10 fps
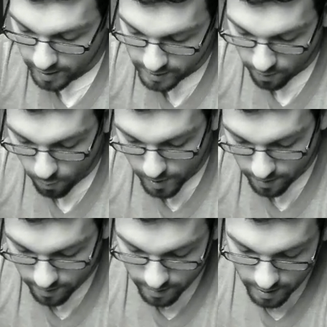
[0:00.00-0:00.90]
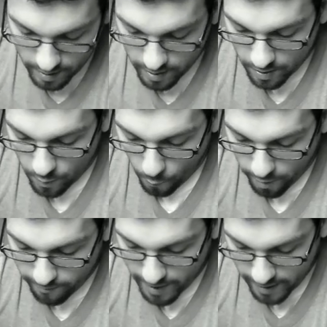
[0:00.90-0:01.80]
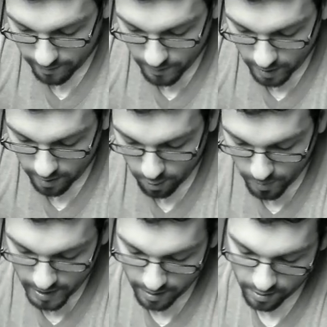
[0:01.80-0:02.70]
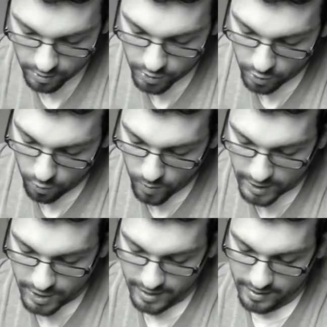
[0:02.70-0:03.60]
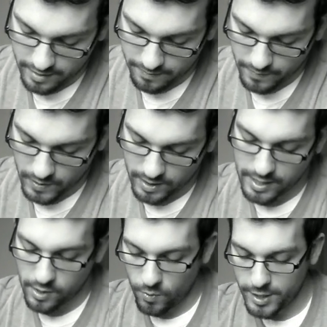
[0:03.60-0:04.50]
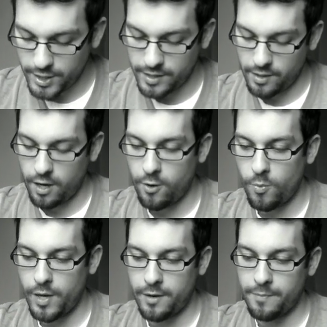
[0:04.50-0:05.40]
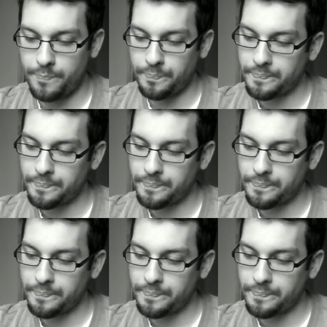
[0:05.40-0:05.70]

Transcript: 1 is opened. 1 Venom unopened. 2 Witches. Sets of Witches unopened.